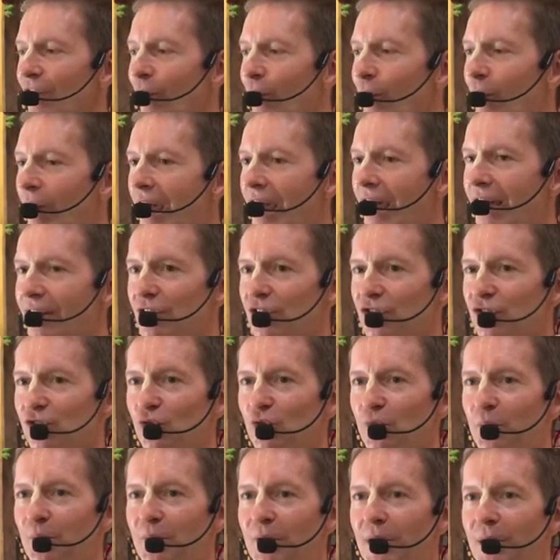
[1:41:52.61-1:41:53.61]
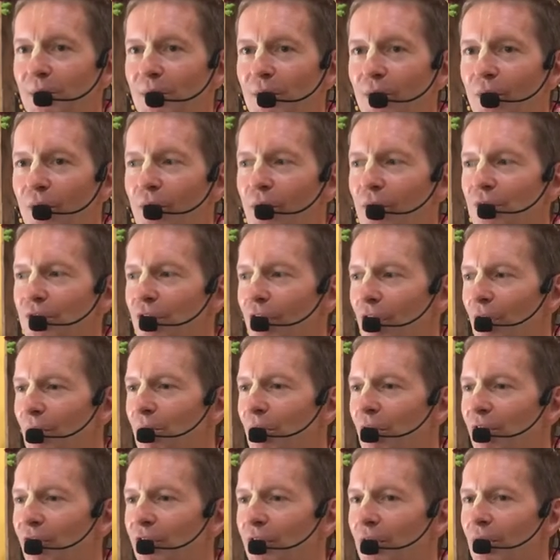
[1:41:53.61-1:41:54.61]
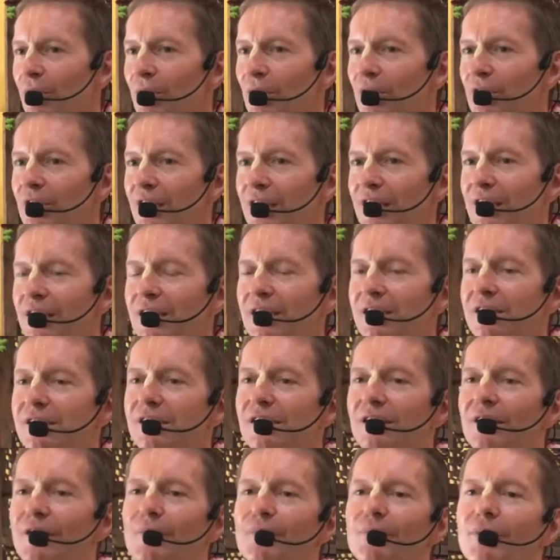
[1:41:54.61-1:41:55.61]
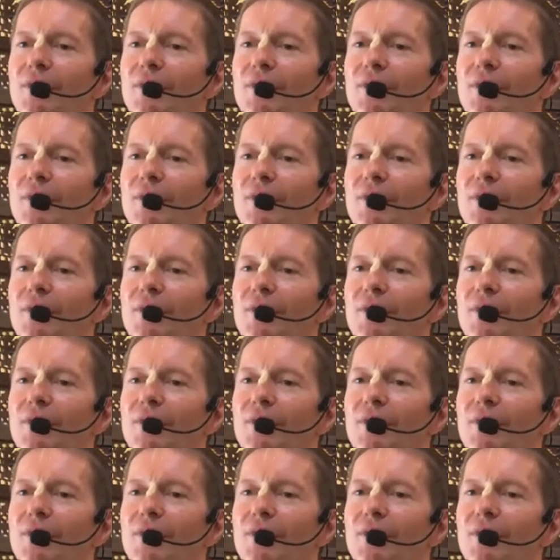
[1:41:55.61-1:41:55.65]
where the Supreme Lord revealed his